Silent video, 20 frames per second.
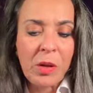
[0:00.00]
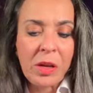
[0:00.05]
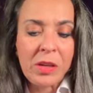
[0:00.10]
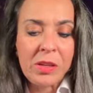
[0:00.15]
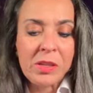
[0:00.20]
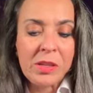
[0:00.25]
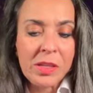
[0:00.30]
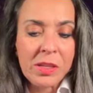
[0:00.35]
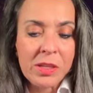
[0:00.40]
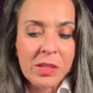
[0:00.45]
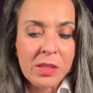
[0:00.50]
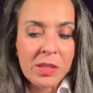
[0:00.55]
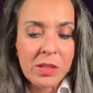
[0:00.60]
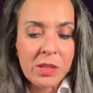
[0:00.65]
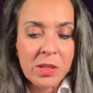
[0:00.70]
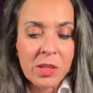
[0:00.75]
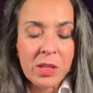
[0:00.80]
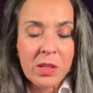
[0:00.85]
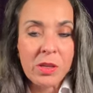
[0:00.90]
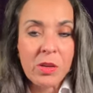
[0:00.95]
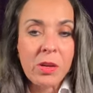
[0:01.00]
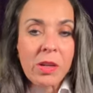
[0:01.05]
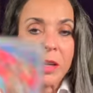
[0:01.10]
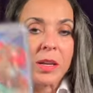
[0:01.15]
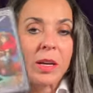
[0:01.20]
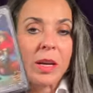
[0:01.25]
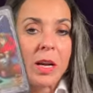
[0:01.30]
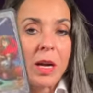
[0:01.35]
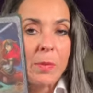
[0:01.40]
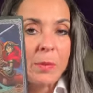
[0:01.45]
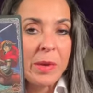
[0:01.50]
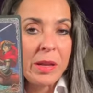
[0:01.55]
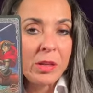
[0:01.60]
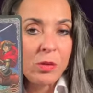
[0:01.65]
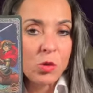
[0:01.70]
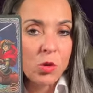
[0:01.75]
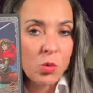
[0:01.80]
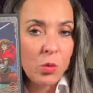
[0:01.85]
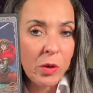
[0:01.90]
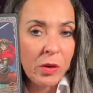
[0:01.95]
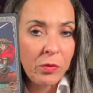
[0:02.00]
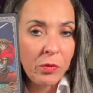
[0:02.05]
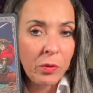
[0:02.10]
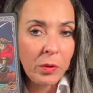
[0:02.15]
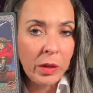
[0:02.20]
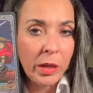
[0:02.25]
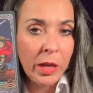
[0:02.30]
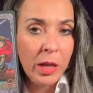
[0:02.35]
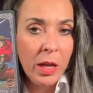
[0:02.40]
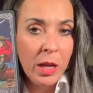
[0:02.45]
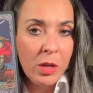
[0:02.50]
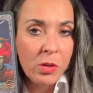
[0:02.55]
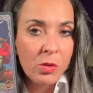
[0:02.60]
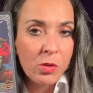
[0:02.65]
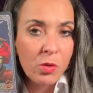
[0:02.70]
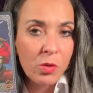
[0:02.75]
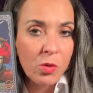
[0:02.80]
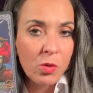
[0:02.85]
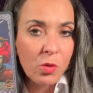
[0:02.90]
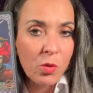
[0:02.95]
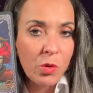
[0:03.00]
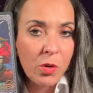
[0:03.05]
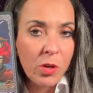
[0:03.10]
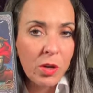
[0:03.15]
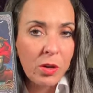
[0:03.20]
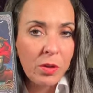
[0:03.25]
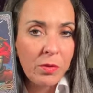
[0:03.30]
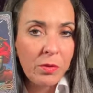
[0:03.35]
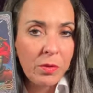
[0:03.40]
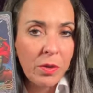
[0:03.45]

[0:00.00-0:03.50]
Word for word: at a distance because they're gonna come in swiftly to sort of,